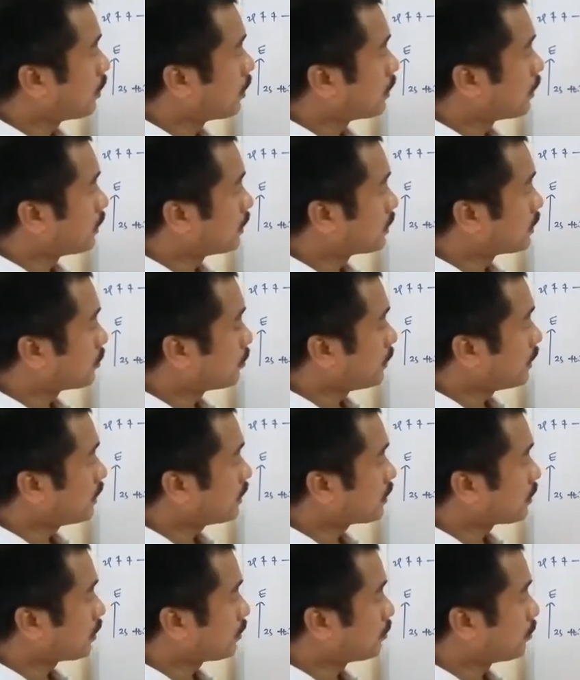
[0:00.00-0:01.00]
the spins
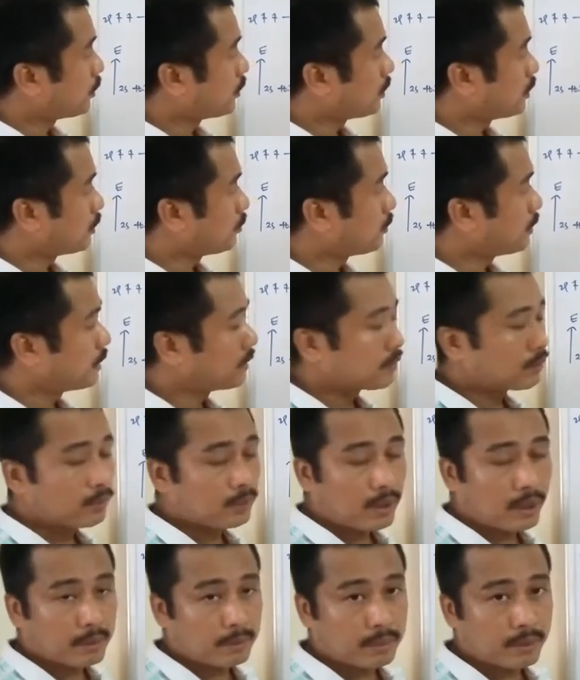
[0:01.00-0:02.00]
of both of these two
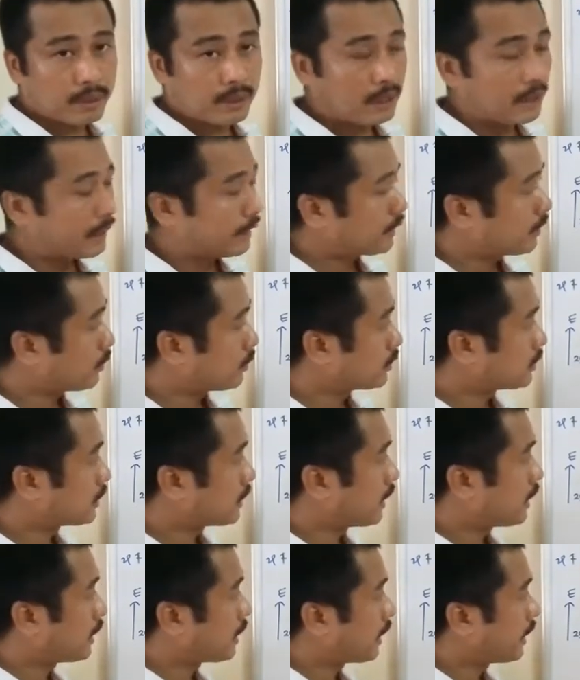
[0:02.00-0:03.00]
unpaired electrons
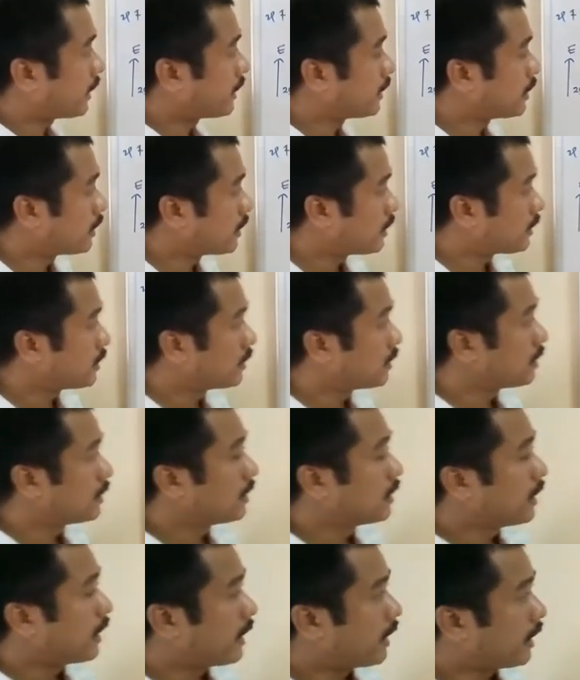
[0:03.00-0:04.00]
can either
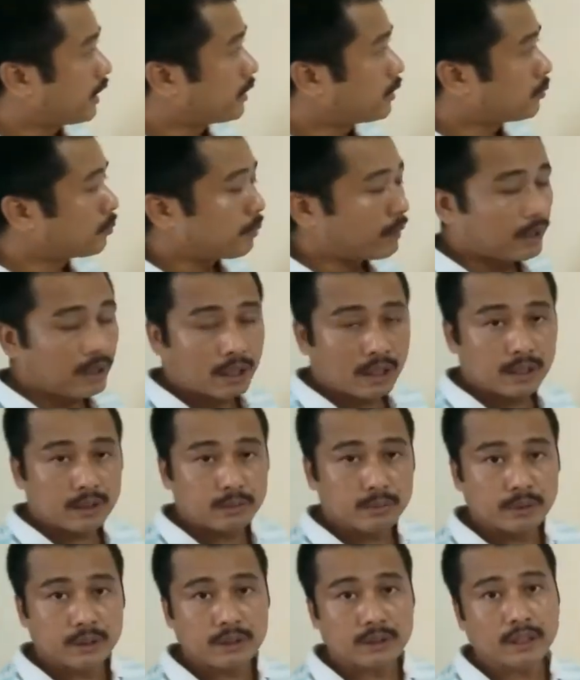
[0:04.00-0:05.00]
align parallel to
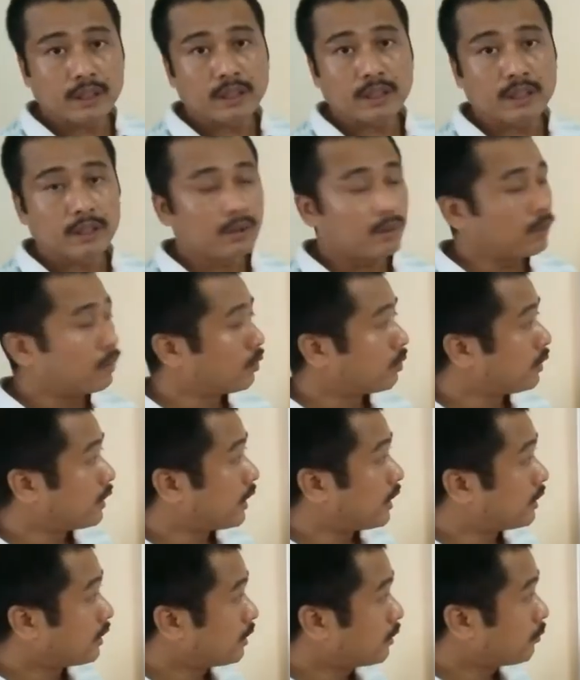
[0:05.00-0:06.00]
each other or
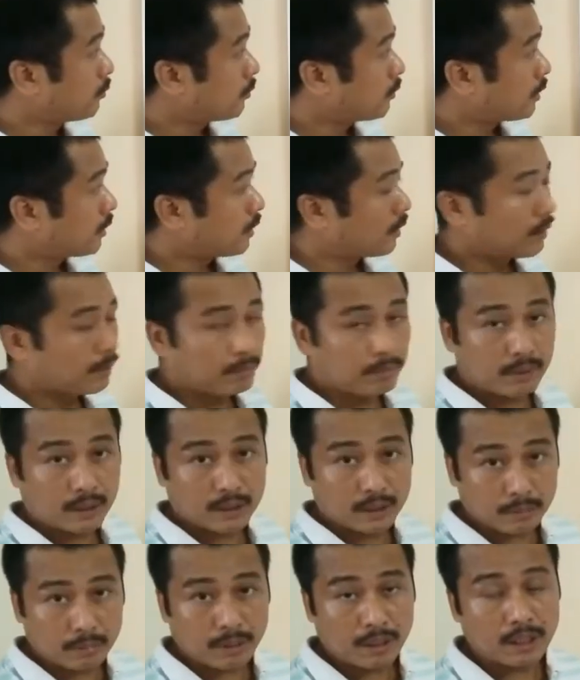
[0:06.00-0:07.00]

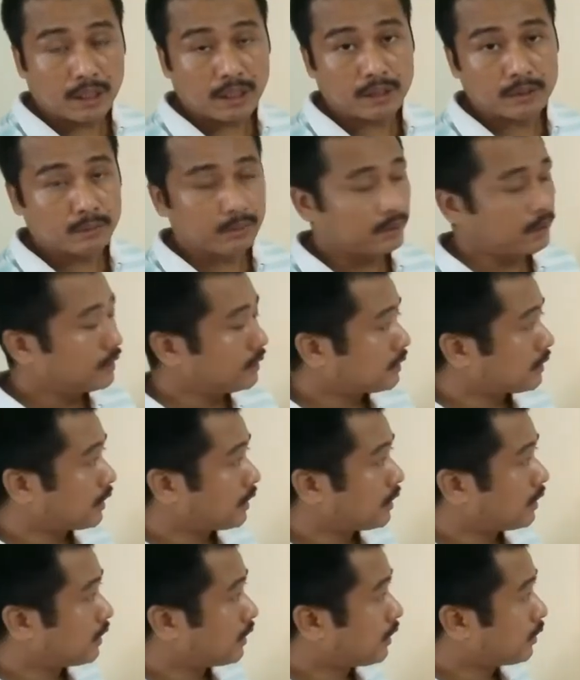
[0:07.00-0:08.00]
anti-parallel to each
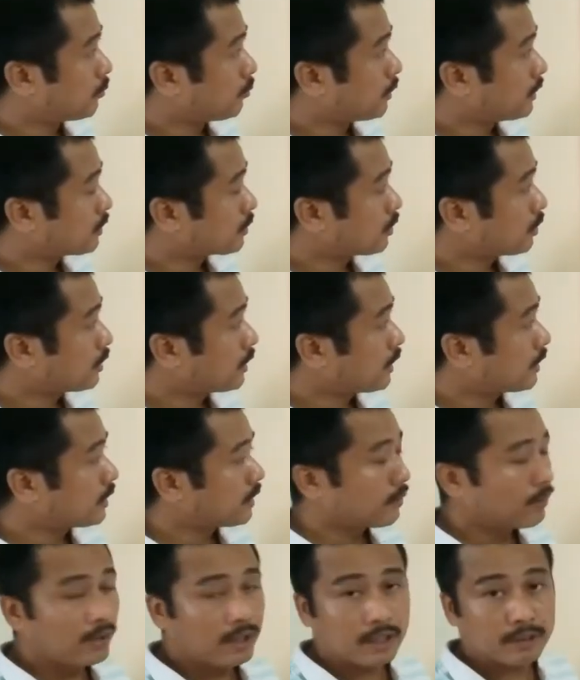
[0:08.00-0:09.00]
other, and based on that
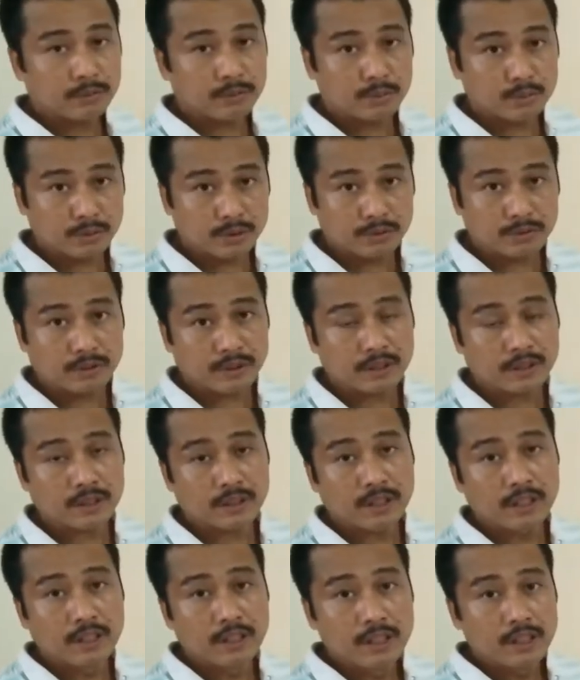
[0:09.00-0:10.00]
you will have two different
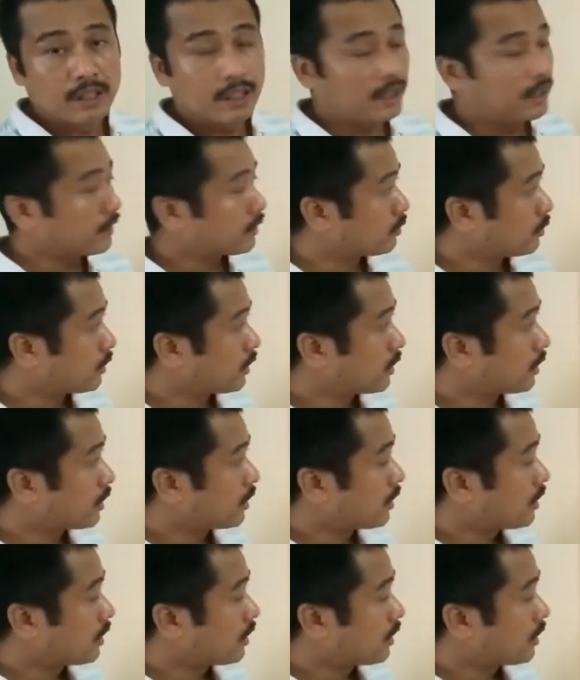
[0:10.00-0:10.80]
electronic